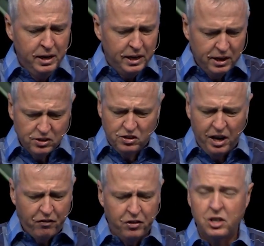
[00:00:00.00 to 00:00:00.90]
His
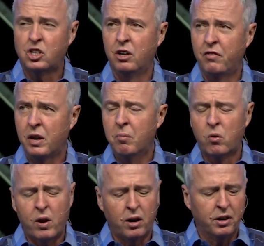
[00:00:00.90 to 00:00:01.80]
definition of
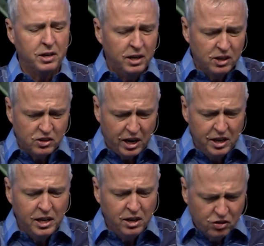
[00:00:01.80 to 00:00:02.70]
immorality is
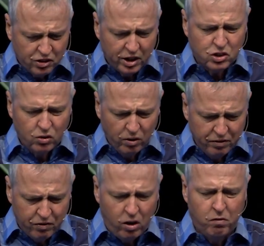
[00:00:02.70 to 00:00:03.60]
any sexual
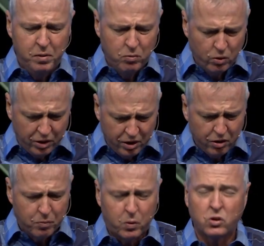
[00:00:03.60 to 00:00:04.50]
involvement with
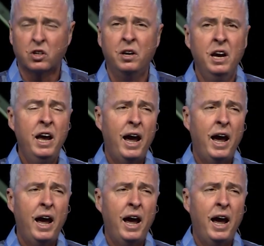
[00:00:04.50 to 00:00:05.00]
another person